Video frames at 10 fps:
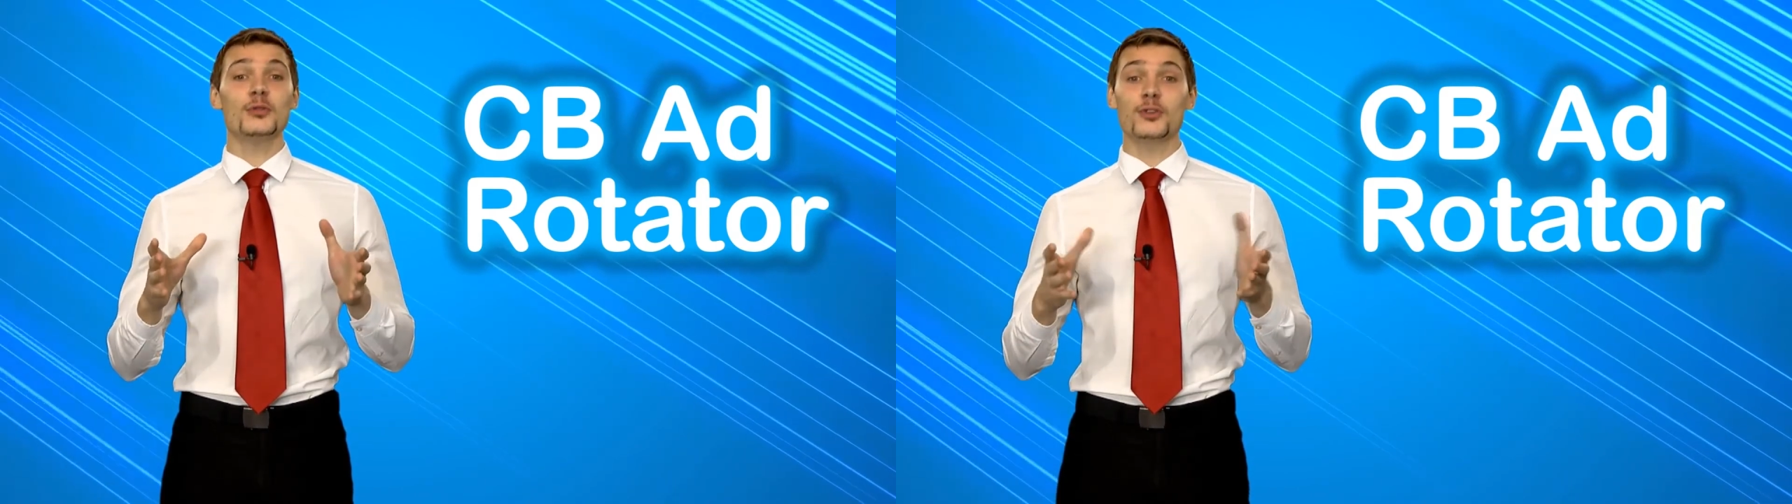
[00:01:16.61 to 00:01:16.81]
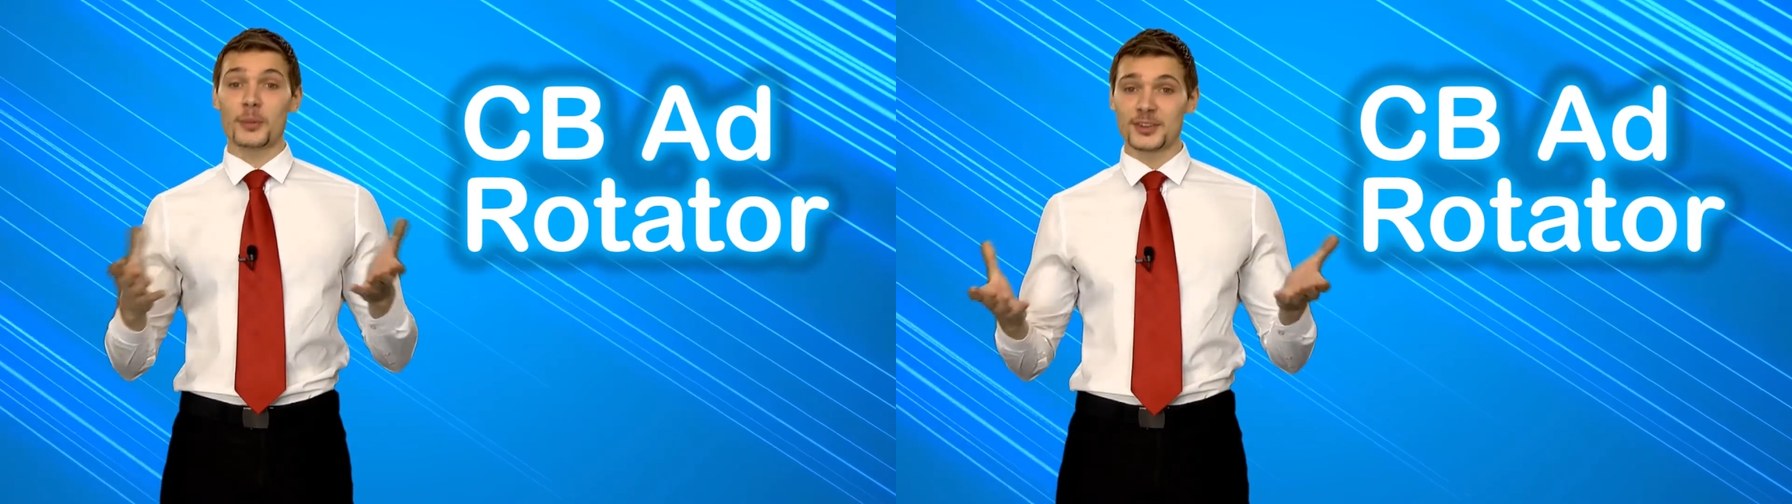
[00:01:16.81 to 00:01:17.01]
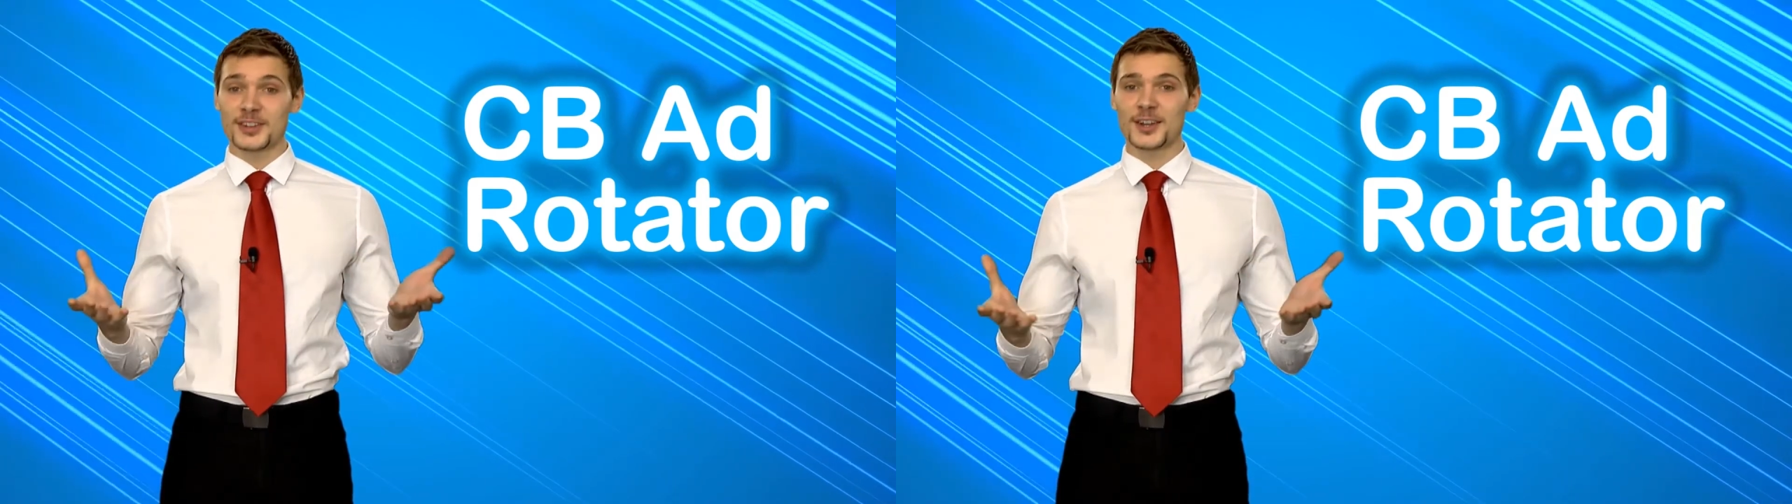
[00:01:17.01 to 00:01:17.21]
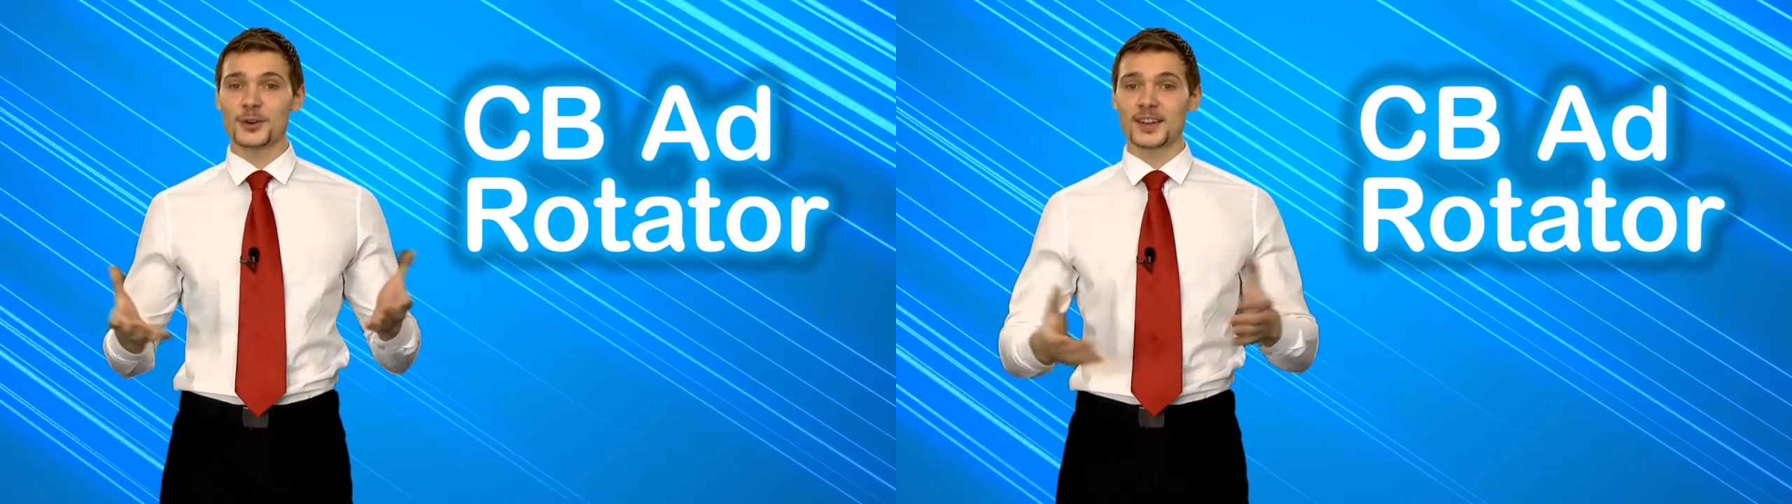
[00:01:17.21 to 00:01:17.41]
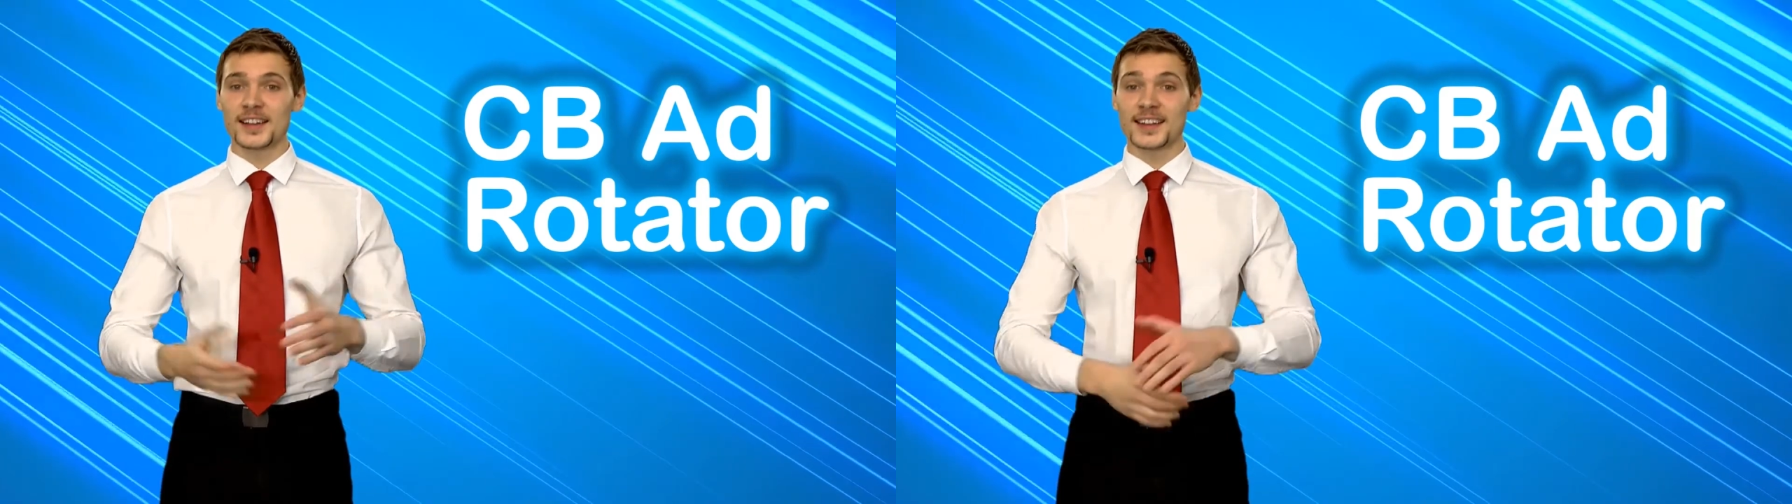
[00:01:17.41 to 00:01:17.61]
from a single
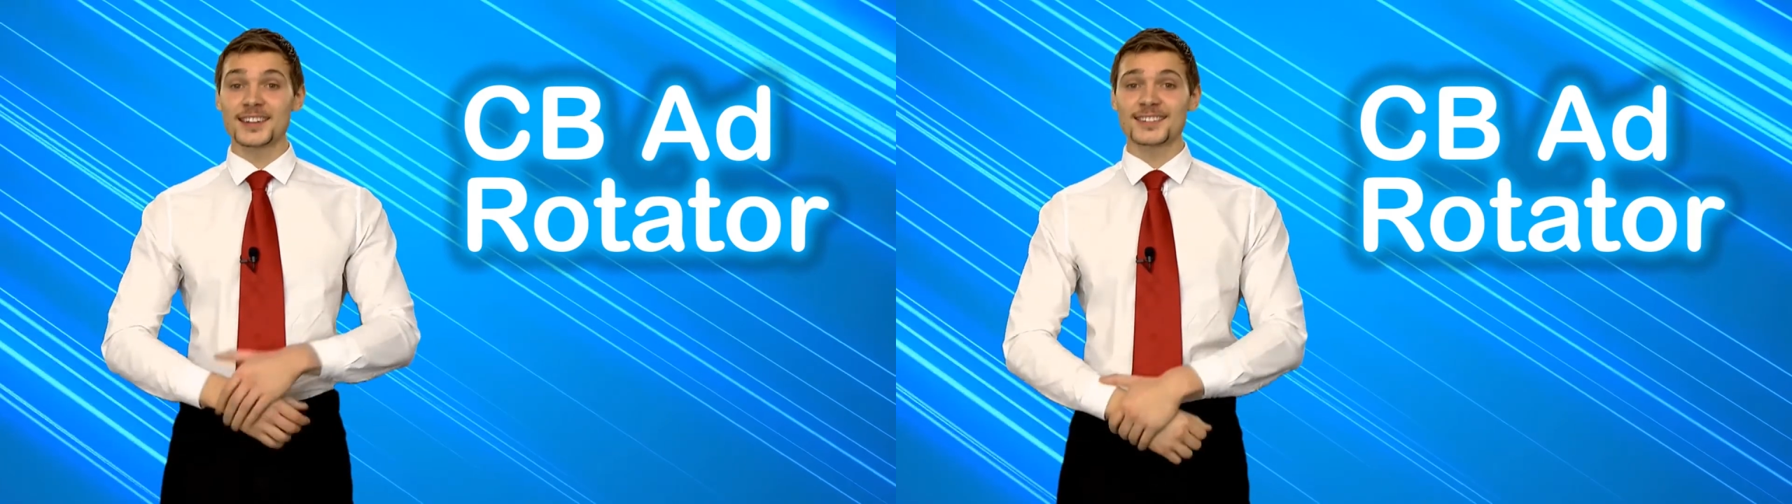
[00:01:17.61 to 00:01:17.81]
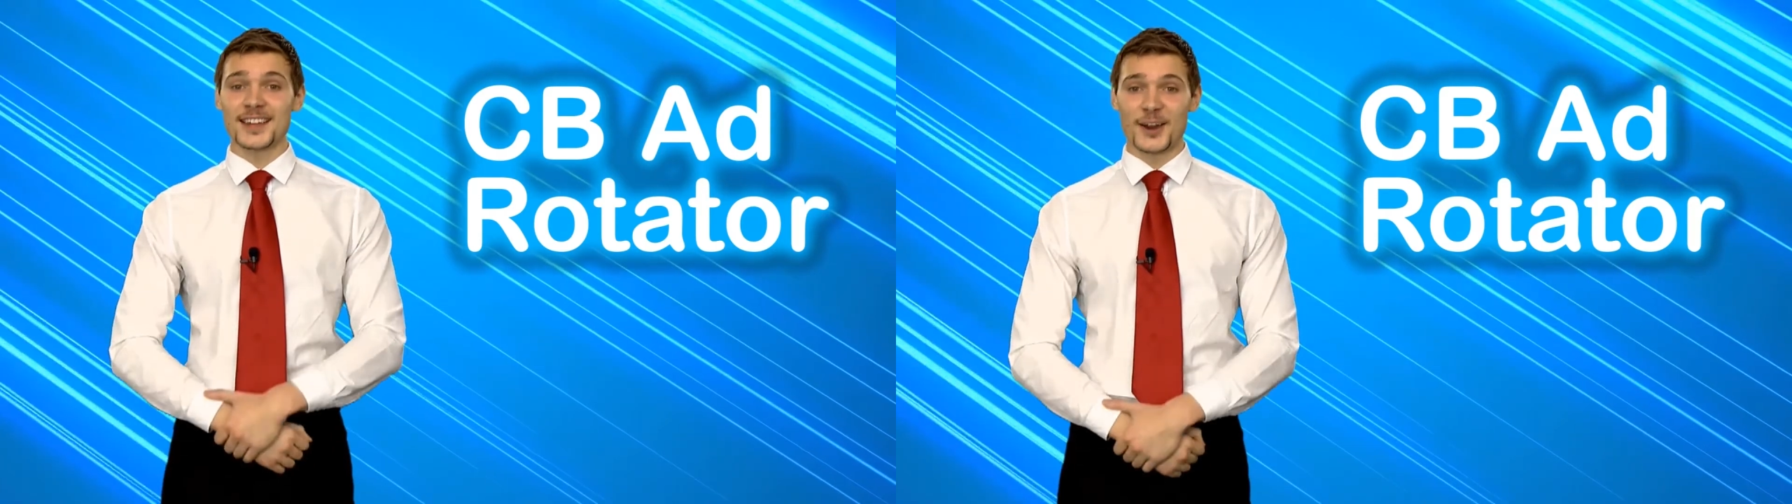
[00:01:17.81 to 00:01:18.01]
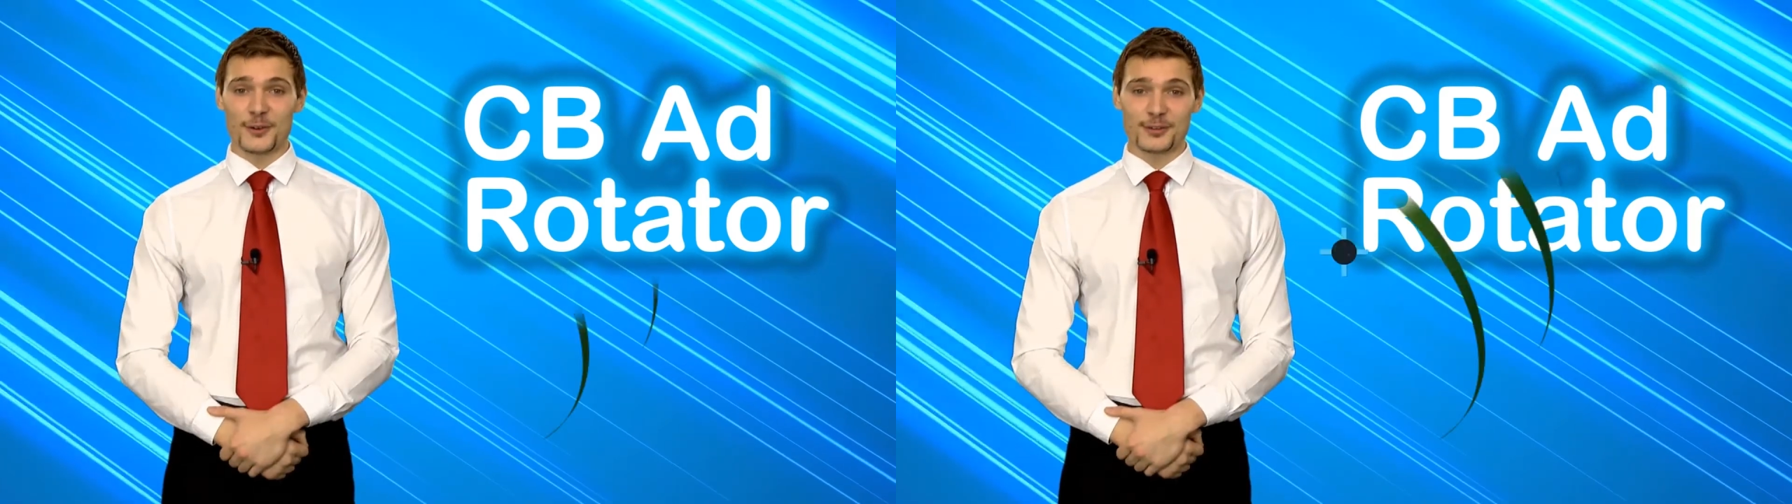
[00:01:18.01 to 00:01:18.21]
click itself.